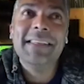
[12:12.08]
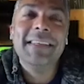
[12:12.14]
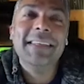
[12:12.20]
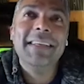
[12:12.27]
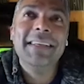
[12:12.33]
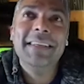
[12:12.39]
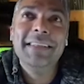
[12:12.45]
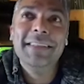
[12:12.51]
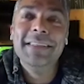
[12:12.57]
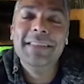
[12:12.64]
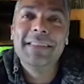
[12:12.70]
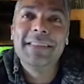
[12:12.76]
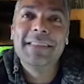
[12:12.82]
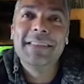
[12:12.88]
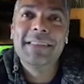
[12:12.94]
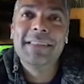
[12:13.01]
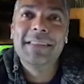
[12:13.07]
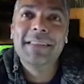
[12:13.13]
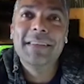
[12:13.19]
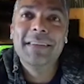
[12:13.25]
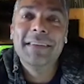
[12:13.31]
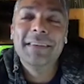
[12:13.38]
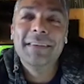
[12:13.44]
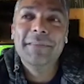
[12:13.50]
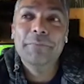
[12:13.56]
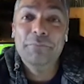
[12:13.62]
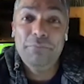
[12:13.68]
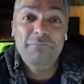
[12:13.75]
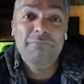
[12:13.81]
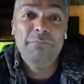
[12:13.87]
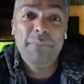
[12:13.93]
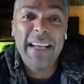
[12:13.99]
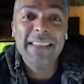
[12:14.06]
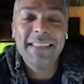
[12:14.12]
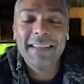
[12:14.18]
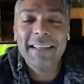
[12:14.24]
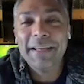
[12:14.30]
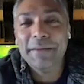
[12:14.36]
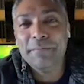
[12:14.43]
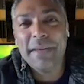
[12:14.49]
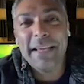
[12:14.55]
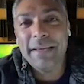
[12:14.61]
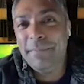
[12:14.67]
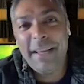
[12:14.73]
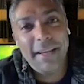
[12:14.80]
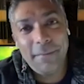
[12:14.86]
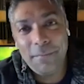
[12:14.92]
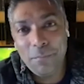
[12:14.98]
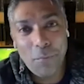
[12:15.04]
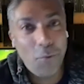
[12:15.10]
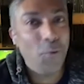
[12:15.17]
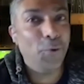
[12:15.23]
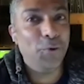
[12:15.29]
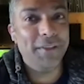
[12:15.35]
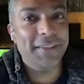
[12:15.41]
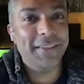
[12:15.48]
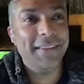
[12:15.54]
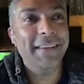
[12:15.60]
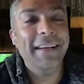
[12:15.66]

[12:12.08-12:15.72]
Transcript: is basically me being bored.